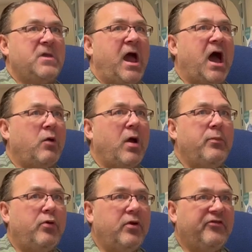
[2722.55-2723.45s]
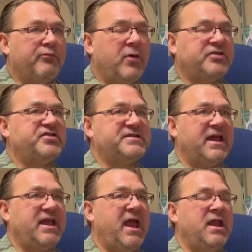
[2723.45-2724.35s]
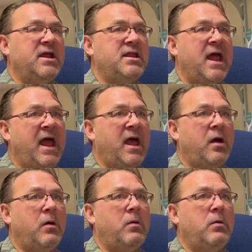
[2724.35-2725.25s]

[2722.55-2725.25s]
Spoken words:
how do I put as much as I can in now